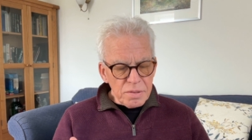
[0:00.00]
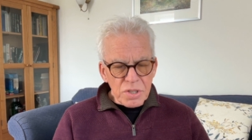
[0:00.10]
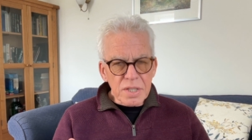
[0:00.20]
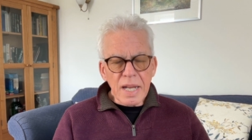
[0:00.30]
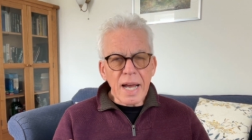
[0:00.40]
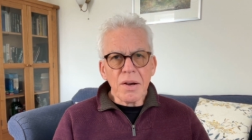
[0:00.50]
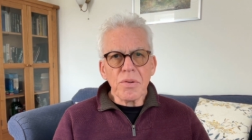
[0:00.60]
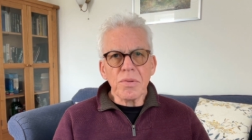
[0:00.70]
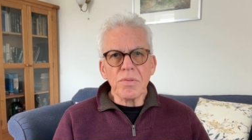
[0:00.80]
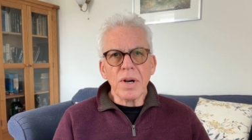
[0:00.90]
just
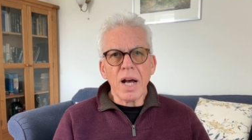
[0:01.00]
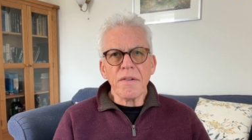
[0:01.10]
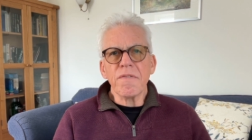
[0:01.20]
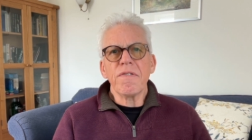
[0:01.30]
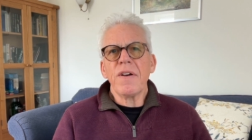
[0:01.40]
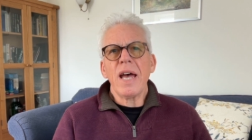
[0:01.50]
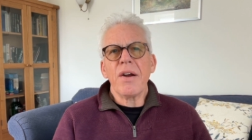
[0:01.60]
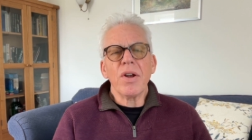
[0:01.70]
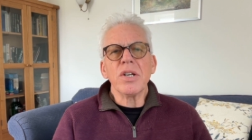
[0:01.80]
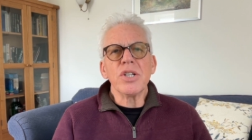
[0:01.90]
how
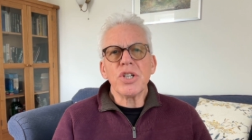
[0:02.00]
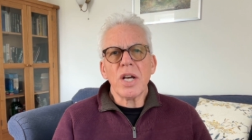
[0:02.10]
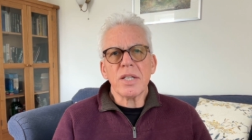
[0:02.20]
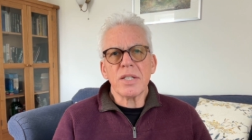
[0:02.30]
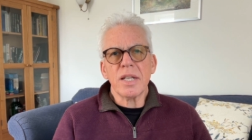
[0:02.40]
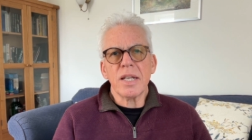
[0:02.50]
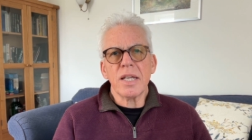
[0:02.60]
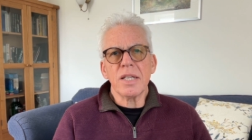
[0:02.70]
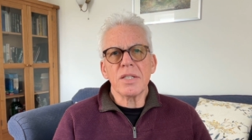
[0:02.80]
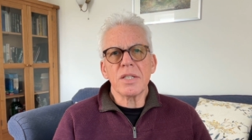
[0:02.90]
unfair, unjust it
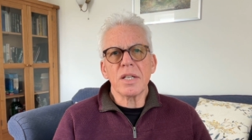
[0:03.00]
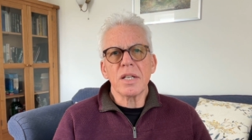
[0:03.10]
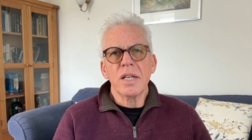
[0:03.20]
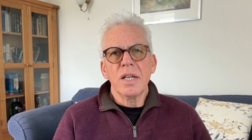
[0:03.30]
is that